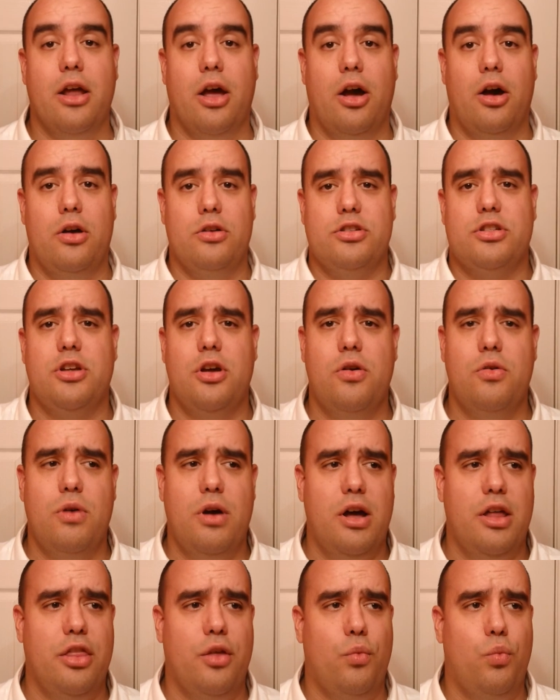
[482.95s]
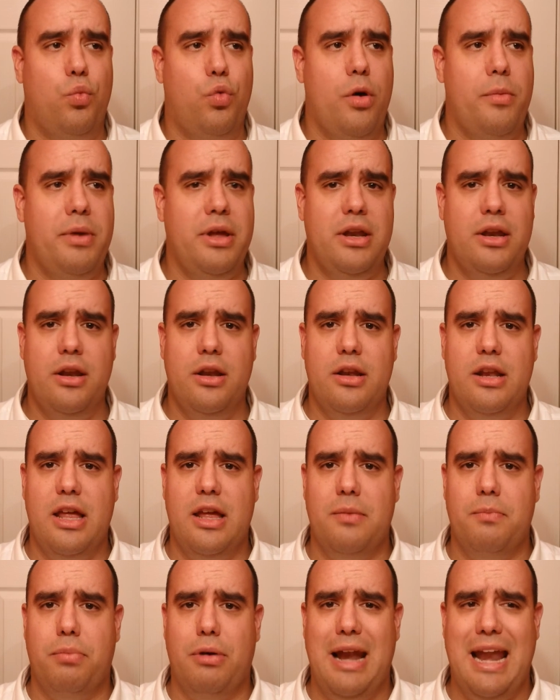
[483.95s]
also the woman
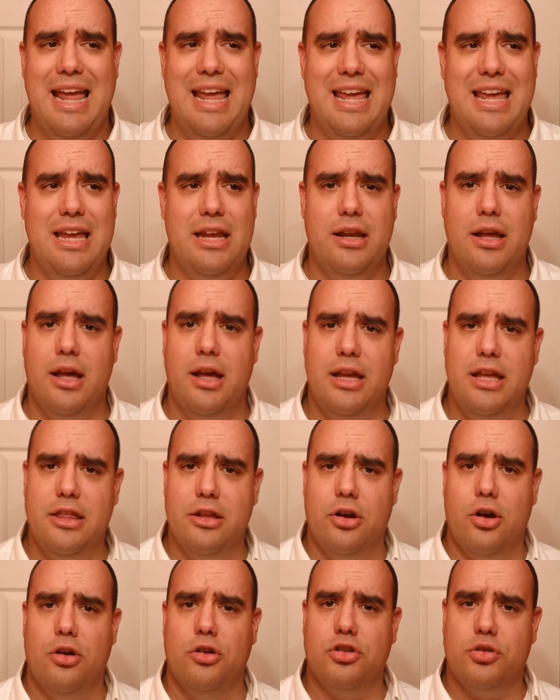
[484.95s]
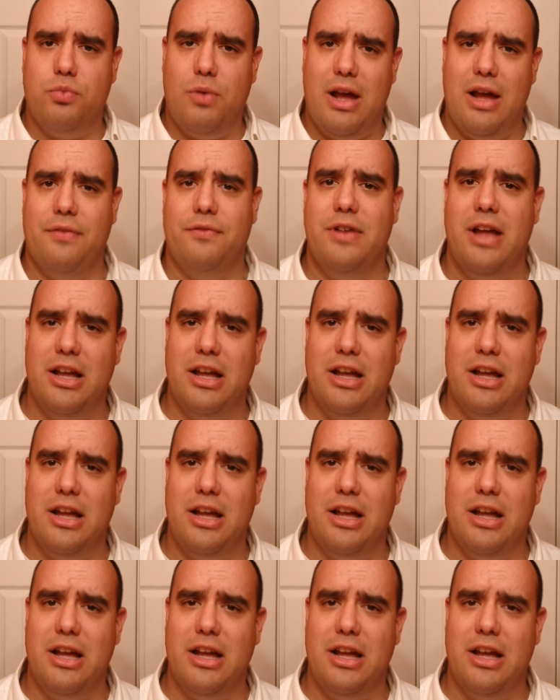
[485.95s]
that played Ethan Hawke's wife,